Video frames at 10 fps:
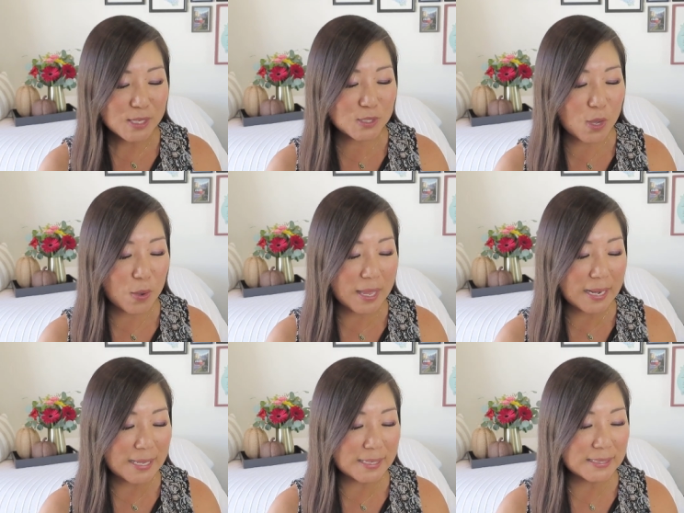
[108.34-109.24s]
So it
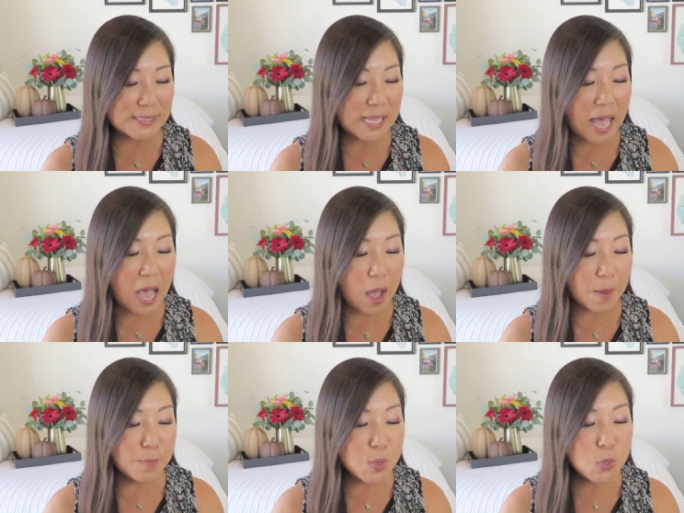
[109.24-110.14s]
is
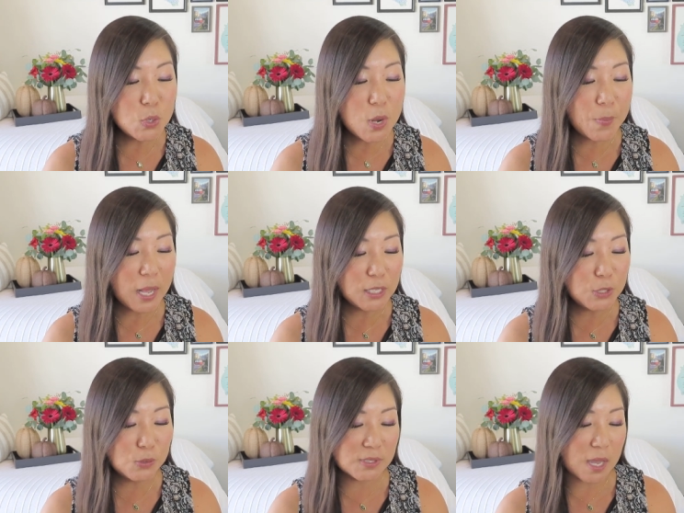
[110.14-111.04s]
uh, Mood
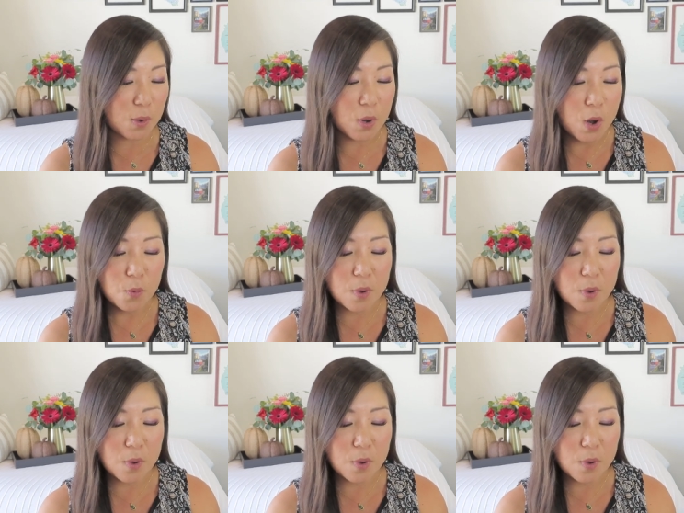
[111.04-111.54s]
Palooza.